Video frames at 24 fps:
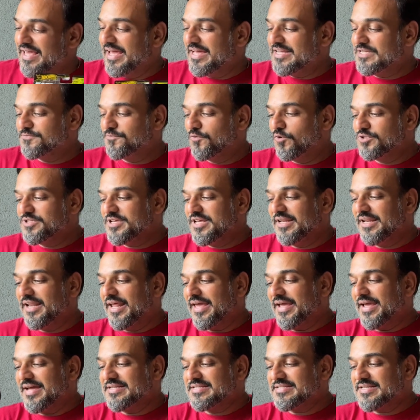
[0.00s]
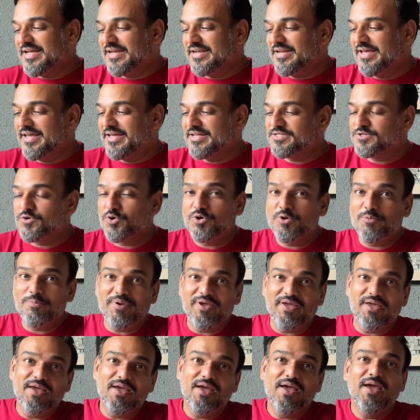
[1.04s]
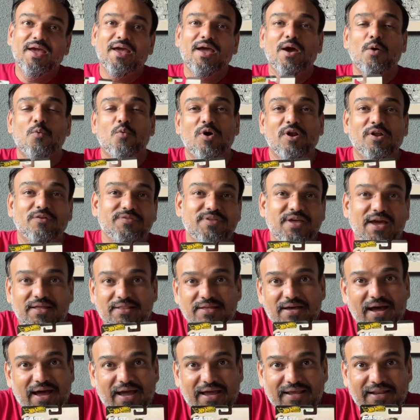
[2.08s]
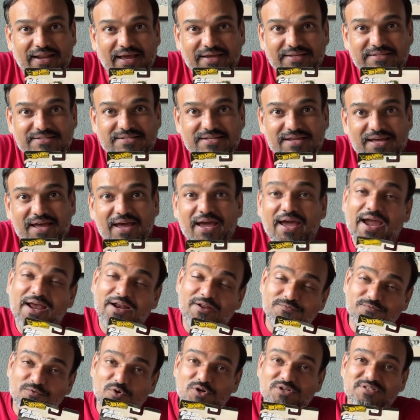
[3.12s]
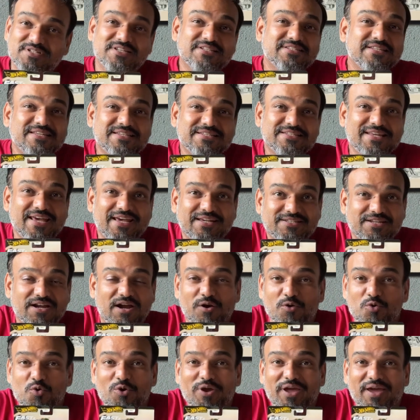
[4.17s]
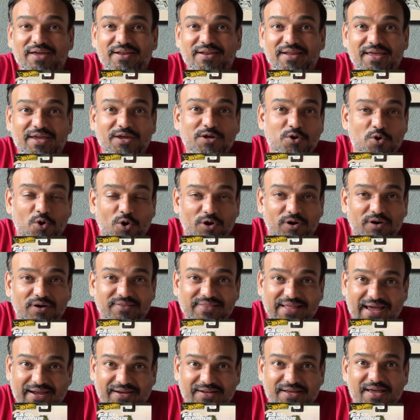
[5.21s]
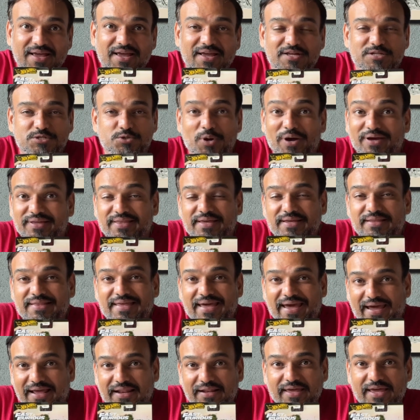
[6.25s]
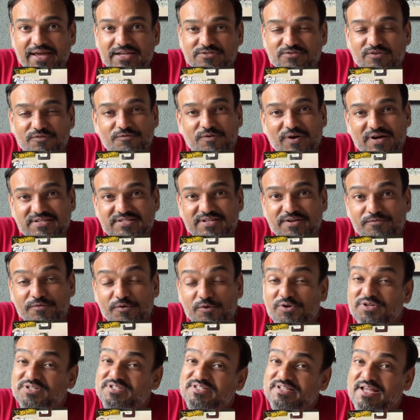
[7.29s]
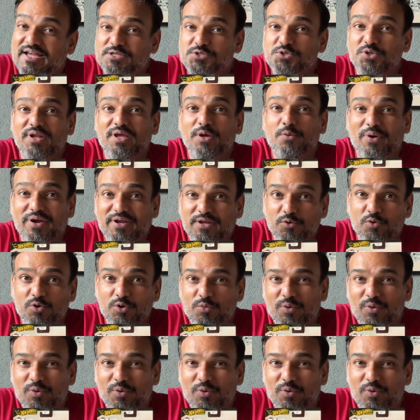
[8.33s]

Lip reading: S14, like I said, is going to be one of the other highlights. And of course, the CCXR, who can ignore that? So I think the L case from Fast and Furious is actually quite a good